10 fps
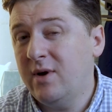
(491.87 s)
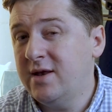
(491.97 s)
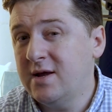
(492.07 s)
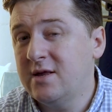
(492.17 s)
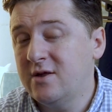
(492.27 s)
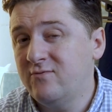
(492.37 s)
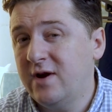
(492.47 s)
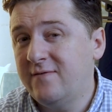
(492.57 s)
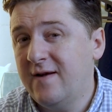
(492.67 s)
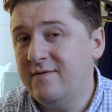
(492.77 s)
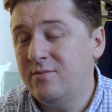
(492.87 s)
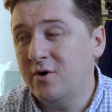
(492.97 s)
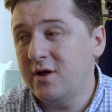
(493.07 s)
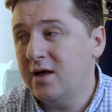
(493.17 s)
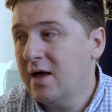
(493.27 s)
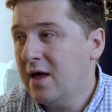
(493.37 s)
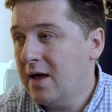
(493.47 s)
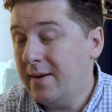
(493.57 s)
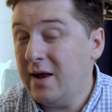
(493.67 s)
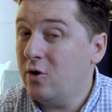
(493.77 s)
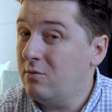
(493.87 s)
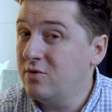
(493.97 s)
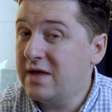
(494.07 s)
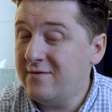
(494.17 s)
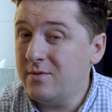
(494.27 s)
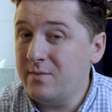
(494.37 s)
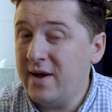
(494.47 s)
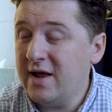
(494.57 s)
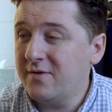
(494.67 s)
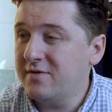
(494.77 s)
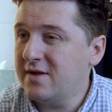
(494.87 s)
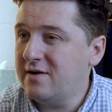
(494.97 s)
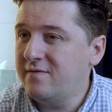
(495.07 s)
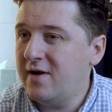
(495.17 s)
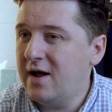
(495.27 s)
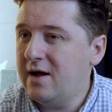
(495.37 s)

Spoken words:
and Pentax isn't right for everybody. I mean, I almost gave up on Pentax myself